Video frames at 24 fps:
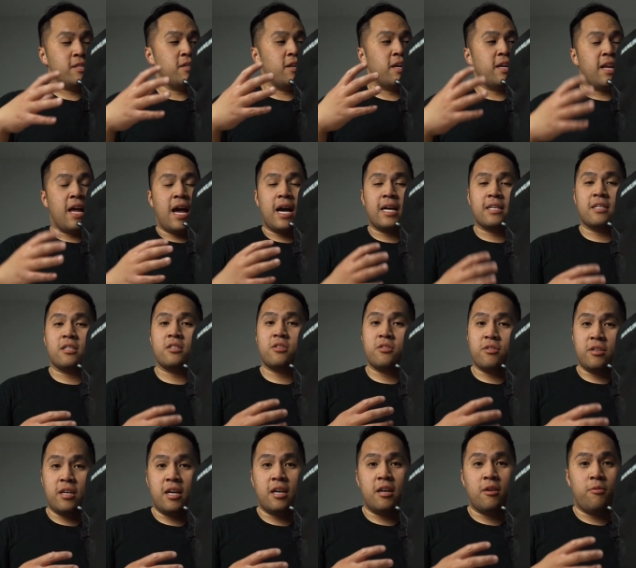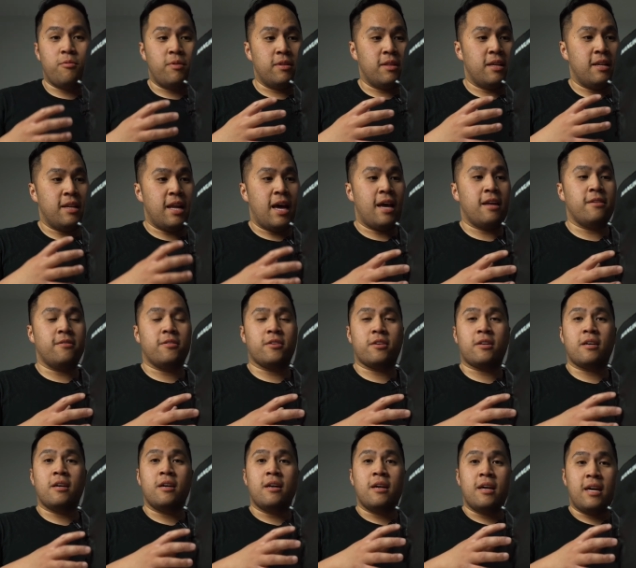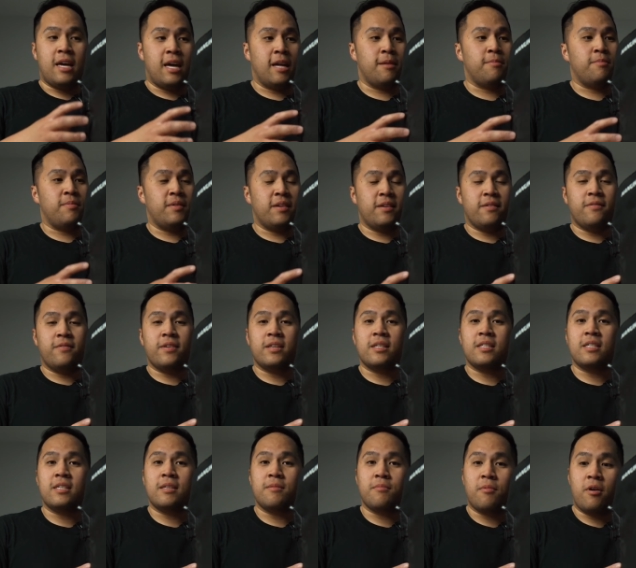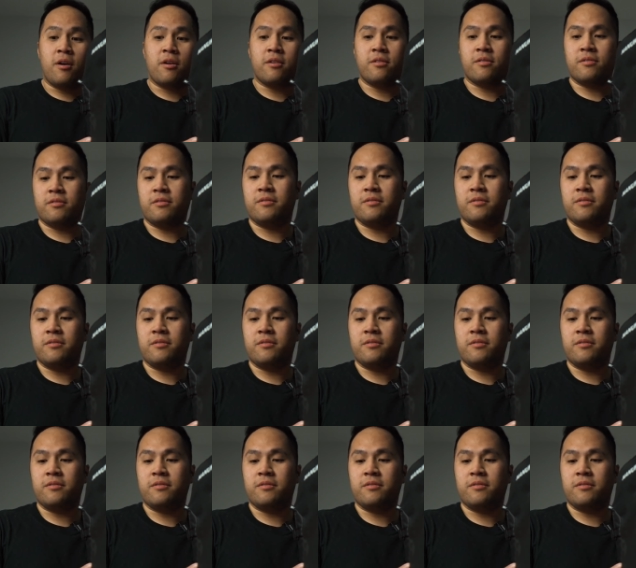you can access your gear with the Nanuk N-PVD model.